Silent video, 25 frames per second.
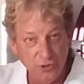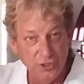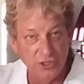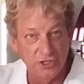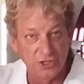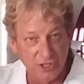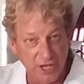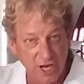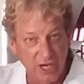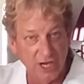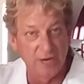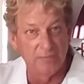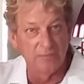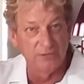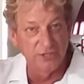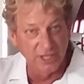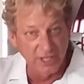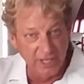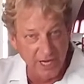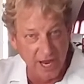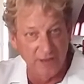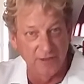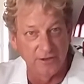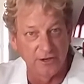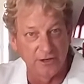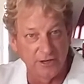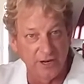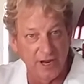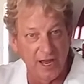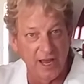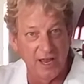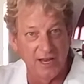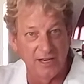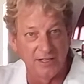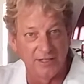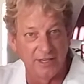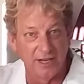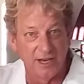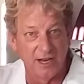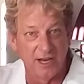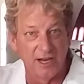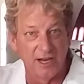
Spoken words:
the setup together and